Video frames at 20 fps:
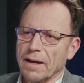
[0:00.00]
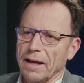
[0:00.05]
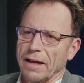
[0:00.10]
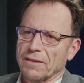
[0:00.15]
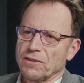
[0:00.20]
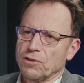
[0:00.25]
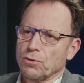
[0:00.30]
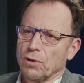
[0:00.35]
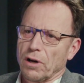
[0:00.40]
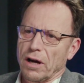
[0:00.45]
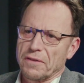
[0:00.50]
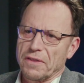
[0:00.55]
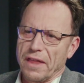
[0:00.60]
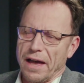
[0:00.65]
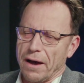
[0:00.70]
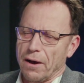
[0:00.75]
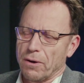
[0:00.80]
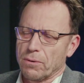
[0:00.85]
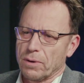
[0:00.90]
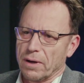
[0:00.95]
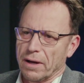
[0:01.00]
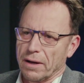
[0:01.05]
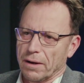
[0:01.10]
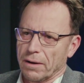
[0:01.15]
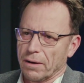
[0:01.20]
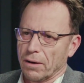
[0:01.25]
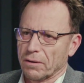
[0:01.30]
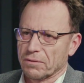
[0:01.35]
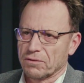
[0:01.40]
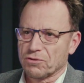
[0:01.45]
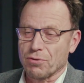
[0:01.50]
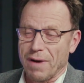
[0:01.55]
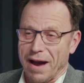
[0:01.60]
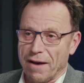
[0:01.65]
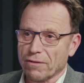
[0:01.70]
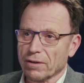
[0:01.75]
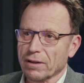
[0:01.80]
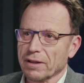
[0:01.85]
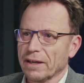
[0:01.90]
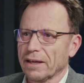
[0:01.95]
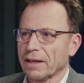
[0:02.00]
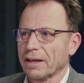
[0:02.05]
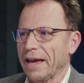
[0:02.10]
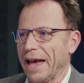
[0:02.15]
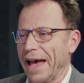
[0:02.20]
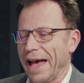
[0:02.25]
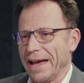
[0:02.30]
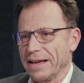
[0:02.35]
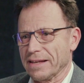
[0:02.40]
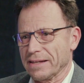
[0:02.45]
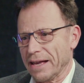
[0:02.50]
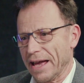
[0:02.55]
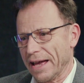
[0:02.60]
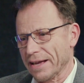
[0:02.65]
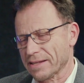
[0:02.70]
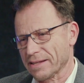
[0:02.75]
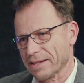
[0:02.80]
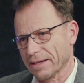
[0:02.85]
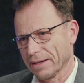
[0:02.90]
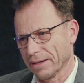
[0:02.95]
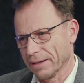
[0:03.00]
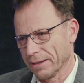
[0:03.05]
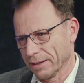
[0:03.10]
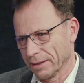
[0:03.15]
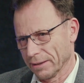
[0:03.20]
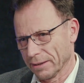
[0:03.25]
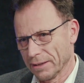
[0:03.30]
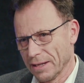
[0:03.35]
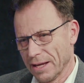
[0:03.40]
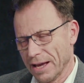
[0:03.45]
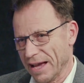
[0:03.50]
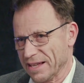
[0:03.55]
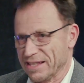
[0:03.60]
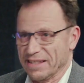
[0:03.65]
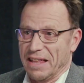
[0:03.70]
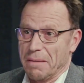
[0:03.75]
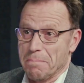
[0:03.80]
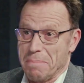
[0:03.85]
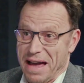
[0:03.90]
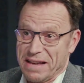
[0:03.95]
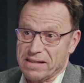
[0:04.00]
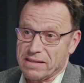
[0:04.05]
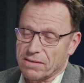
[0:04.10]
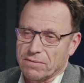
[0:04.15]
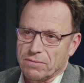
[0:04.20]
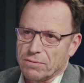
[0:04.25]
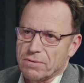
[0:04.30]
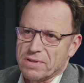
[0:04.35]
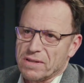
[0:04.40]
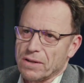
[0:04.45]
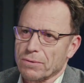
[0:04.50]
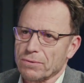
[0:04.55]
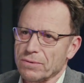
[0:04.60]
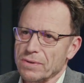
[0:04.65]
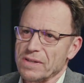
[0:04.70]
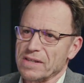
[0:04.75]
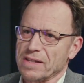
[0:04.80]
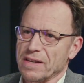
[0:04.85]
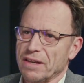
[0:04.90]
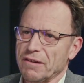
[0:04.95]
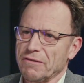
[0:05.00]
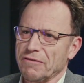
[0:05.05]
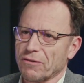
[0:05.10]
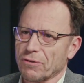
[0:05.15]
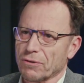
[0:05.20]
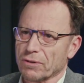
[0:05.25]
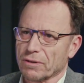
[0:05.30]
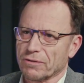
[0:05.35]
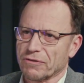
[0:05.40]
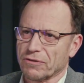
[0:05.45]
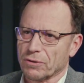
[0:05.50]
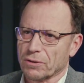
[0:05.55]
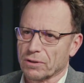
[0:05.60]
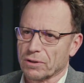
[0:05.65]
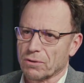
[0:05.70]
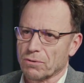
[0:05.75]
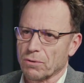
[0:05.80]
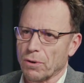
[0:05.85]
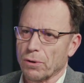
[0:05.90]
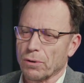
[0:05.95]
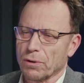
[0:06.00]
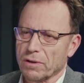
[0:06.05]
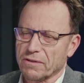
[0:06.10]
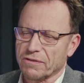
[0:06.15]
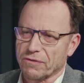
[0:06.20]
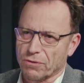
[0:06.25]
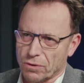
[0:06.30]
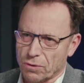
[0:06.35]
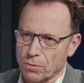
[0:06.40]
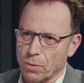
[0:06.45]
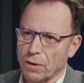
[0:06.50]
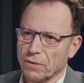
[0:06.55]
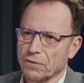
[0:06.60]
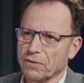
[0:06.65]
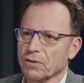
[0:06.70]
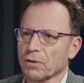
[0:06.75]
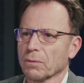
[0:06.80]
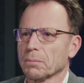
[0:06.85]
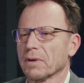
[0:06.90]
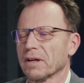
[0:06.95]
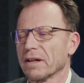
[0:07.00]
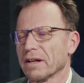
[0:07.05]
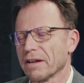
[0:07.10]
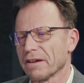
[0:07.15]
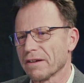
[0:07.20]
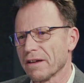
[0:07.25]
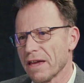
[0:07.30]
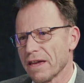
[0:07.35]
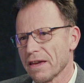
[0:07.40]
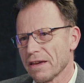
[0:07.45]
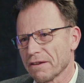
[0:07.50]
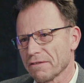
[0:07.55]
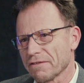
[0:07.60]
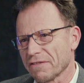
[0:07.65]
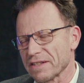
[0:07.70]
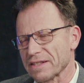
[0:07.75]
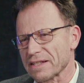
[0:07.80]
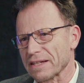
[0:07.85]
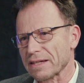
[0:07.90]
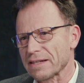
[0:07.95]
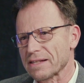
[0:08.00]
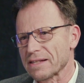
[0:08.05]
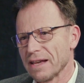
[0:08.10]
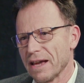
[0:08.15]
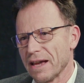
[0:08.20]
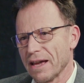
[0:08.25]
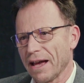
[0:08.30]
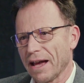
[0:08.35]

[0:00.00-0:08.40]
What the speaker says: And you are now traveling as an ambassador, so to say, for girls, for quantum physics.